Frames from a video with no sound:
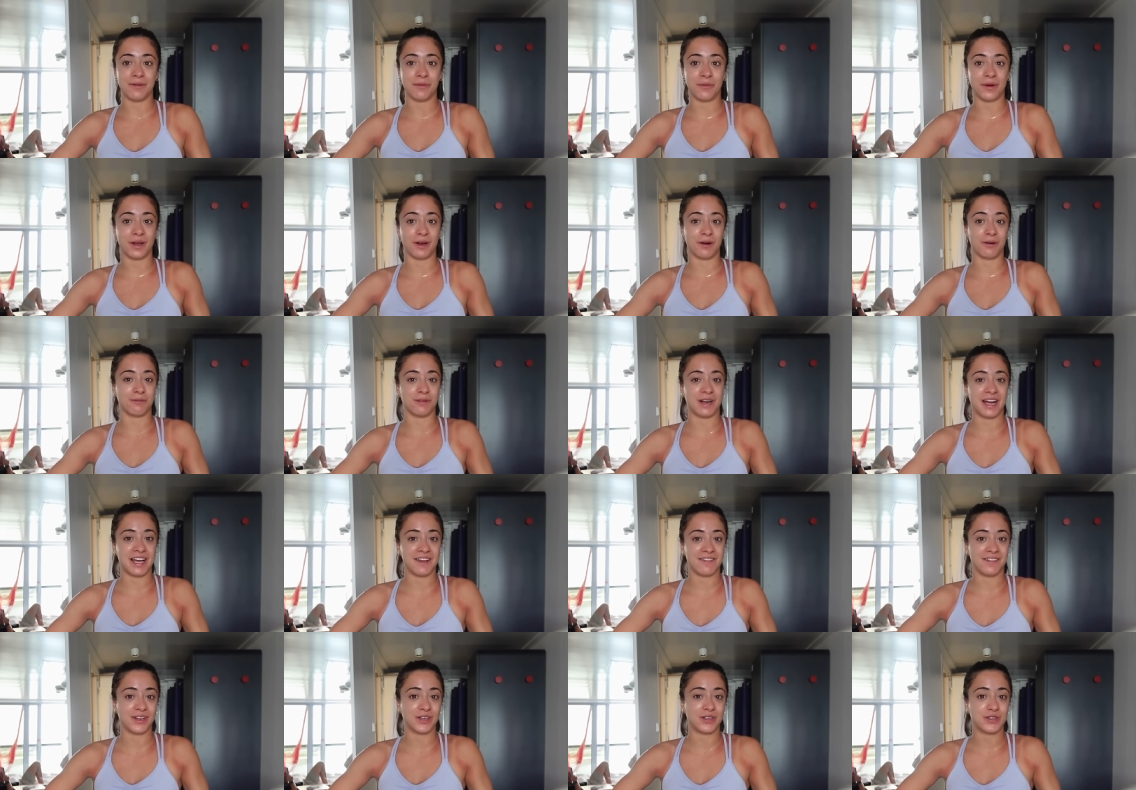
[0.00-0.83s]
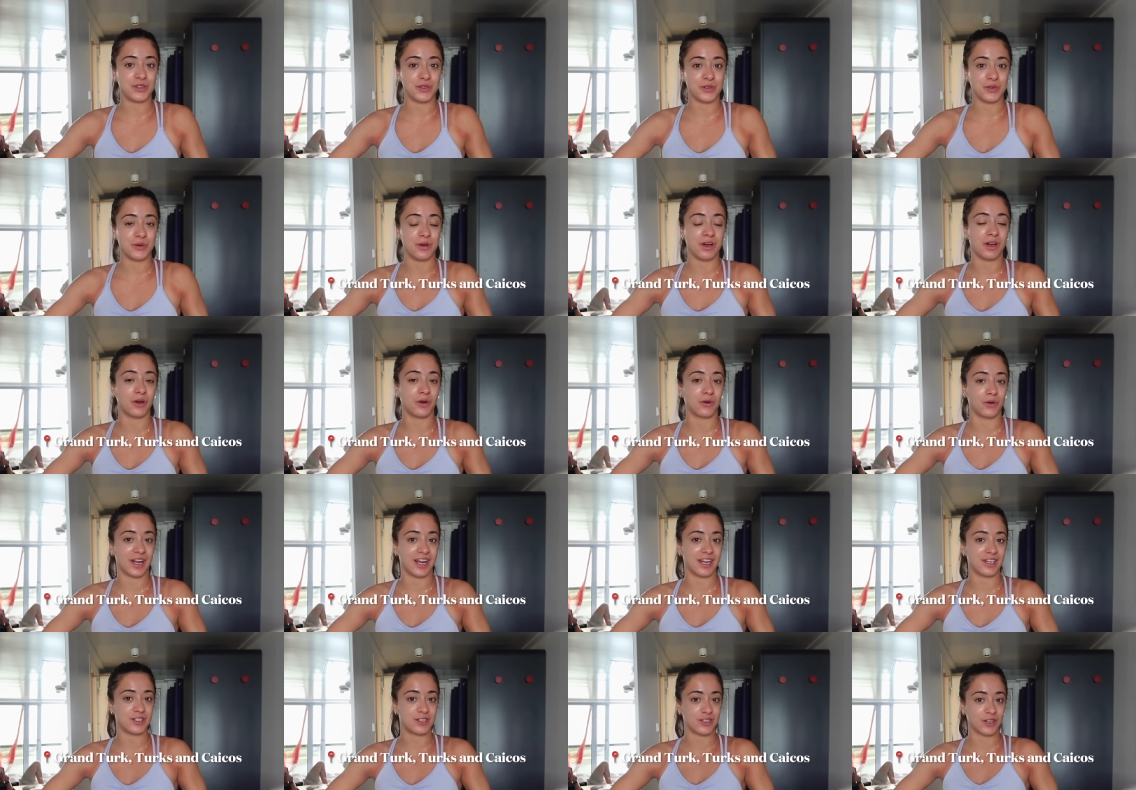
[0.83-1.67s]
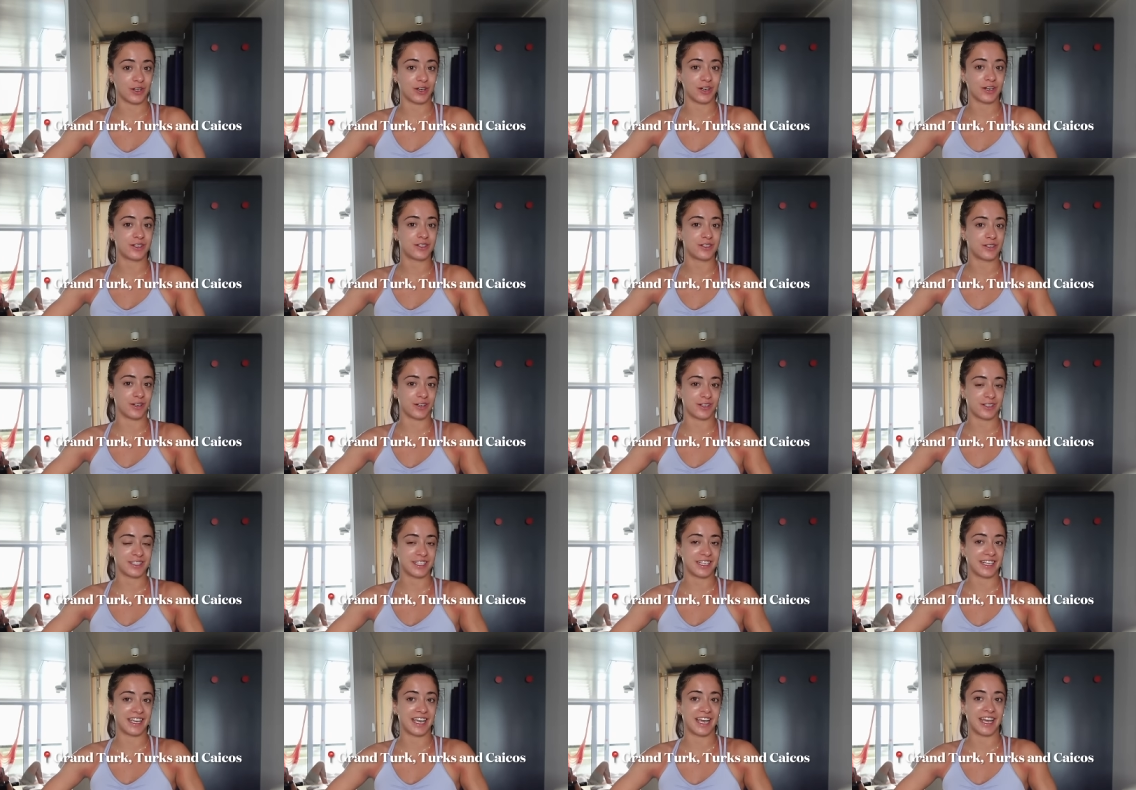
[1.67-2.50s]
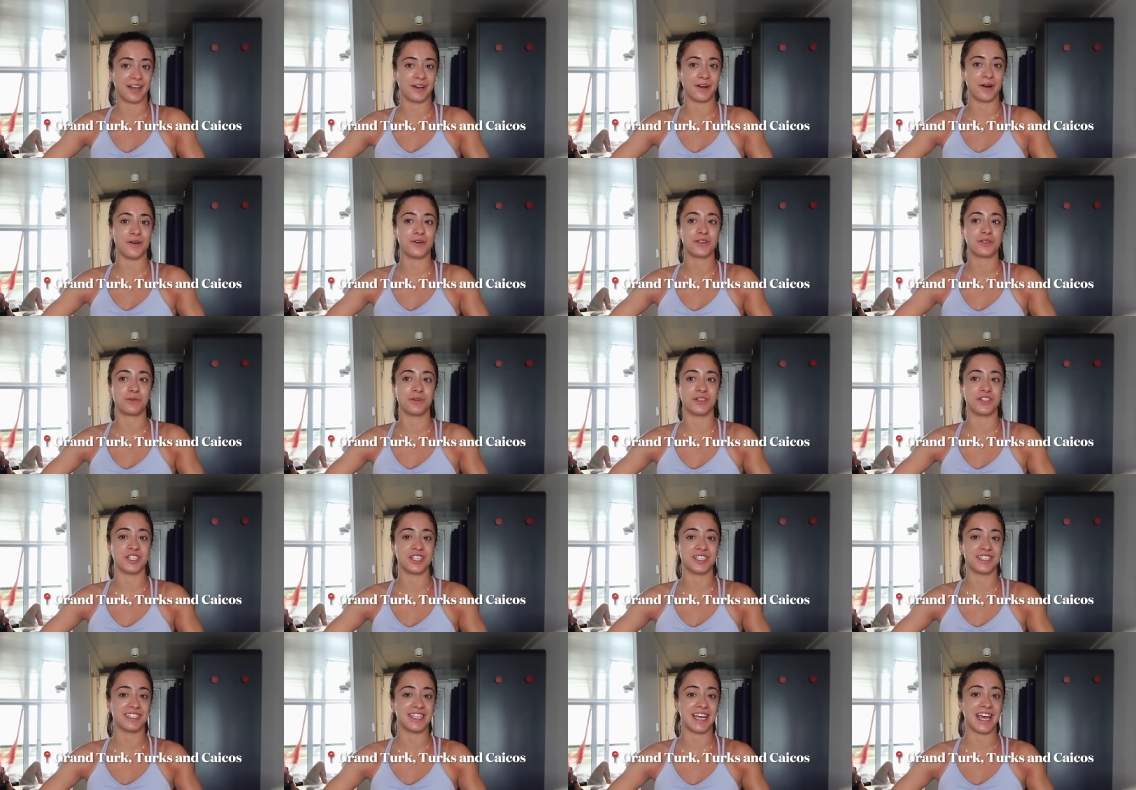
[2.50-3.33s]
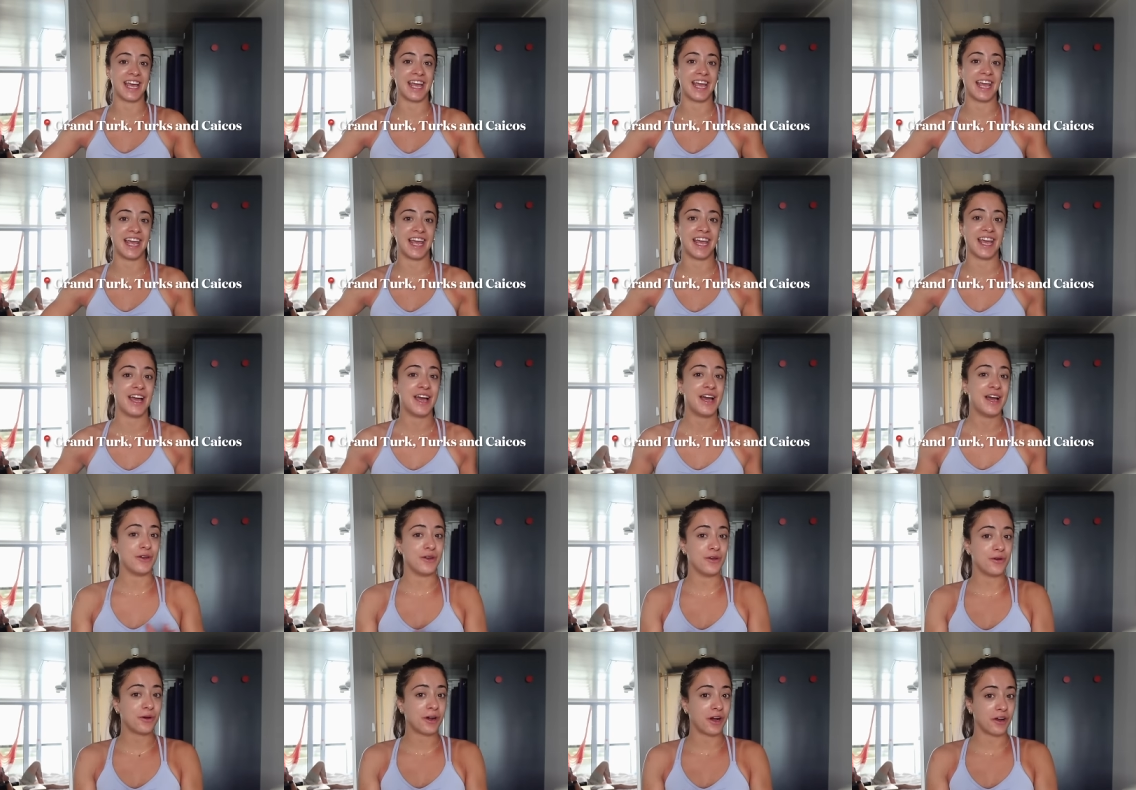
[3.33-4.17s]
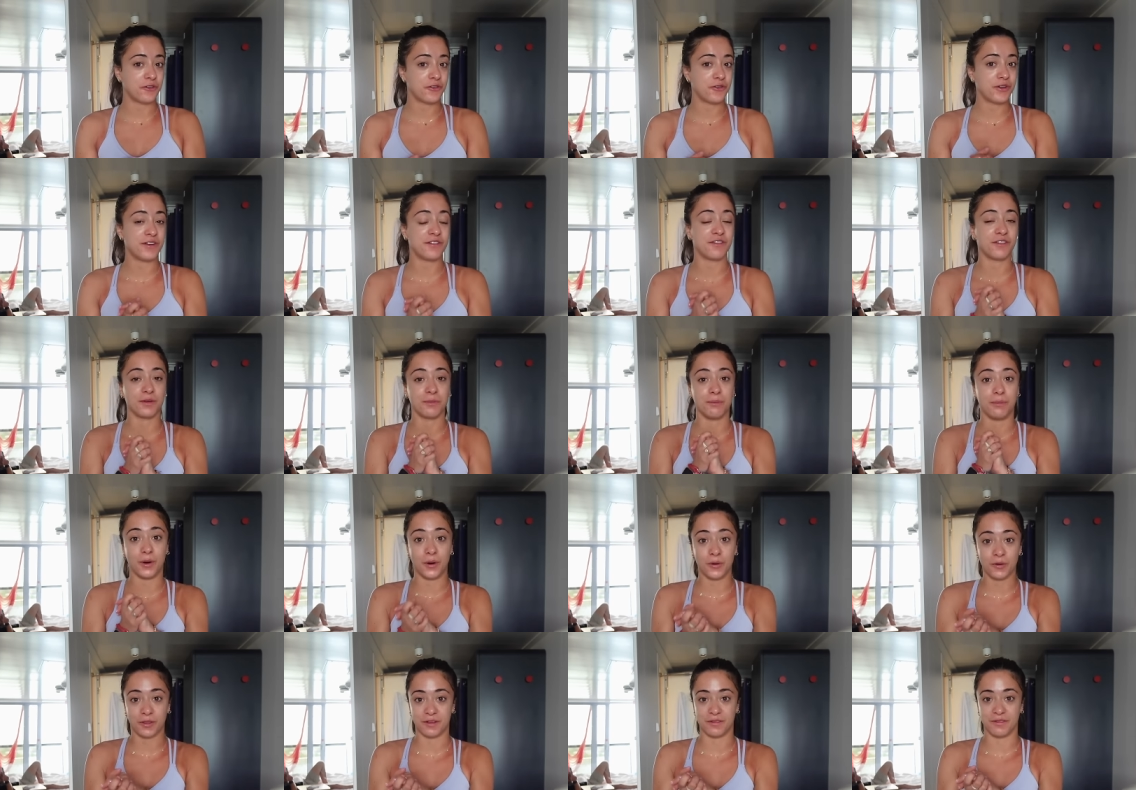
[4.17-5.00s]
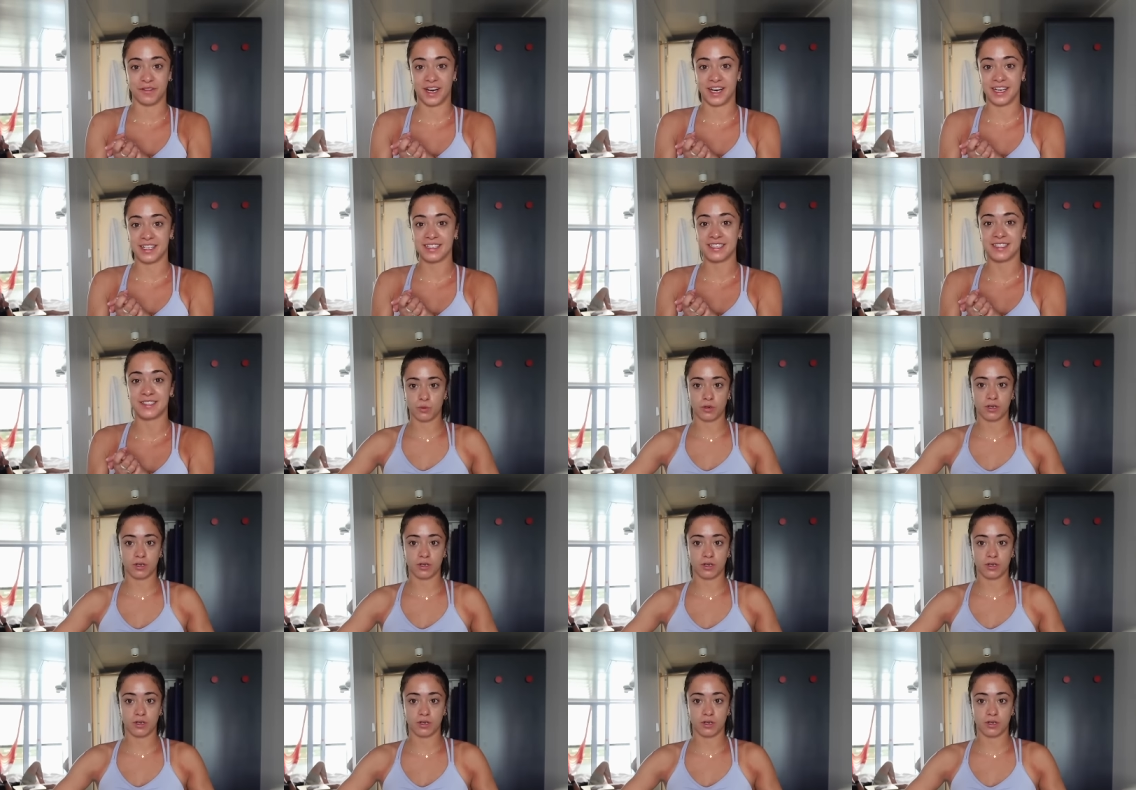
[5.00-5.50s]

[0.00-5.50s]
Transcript: we are arriving to Grand Turk, Turks and Caicos, which is a new country for both of us.